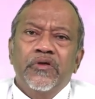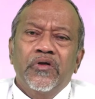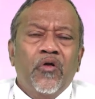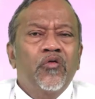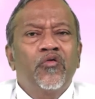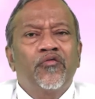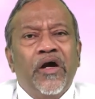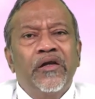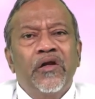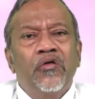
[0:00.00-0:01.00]
you know, to
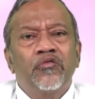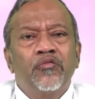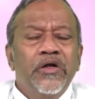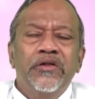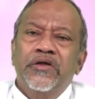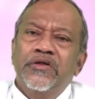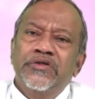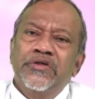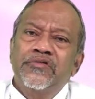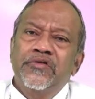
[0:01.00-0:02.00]
find out where the
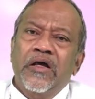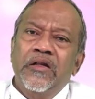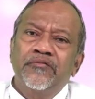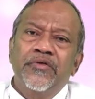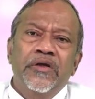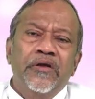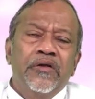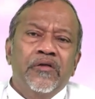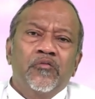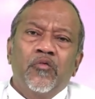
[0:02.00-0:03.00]
Christians are living,
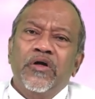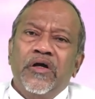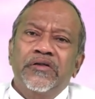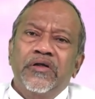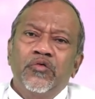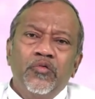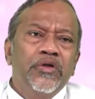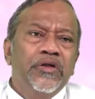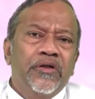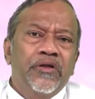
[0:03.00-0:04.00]
what are they
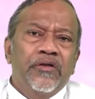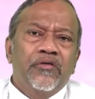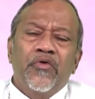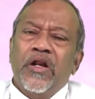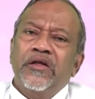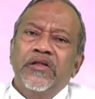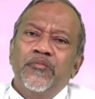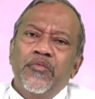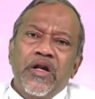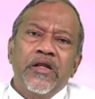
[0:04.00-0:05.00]
doing, where are they
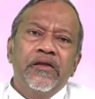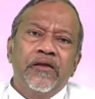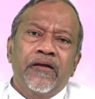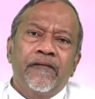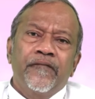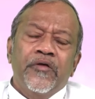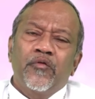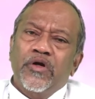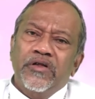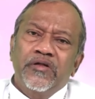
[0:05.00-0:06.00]
praying,
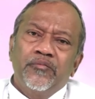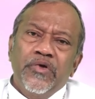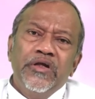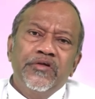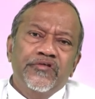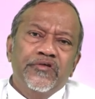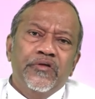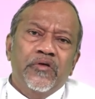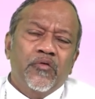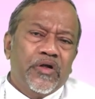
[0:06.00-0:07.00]
what are the means,
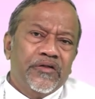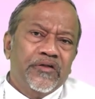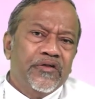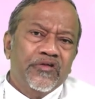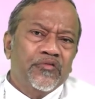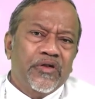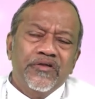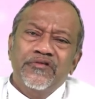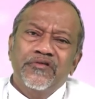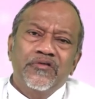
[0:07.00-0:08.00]
what are the this one.
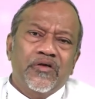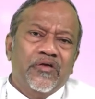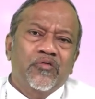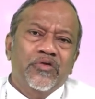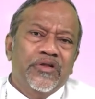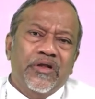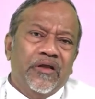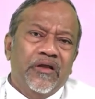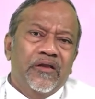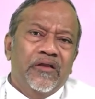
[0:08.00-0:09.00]
This is not a good thing.
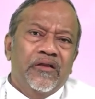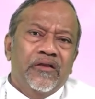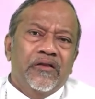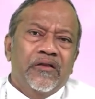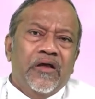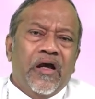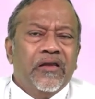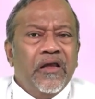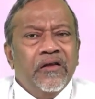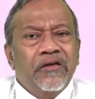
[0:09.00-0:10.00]
I
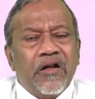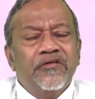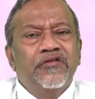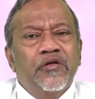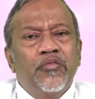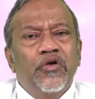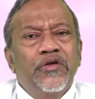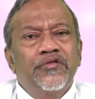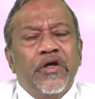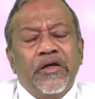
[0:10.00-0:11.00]
can trust the
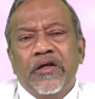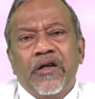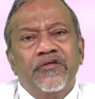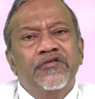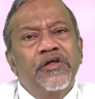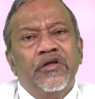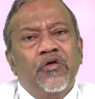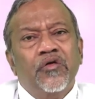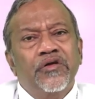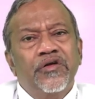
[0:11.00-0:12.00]
police, I can trust the
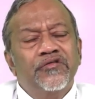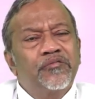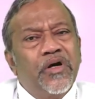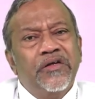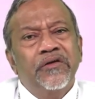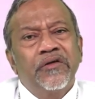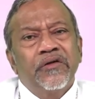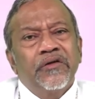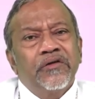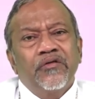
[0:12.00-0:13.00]
authorities, but
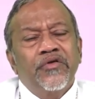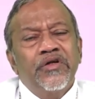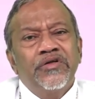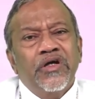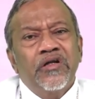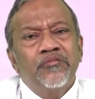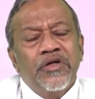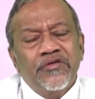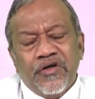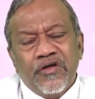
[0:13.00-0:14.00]
the fringe
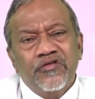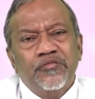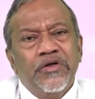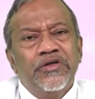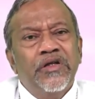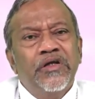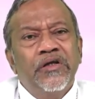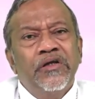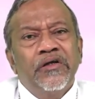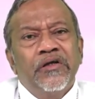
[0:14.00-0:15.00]
elements, and
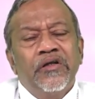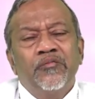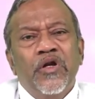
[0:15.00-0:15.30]
especially in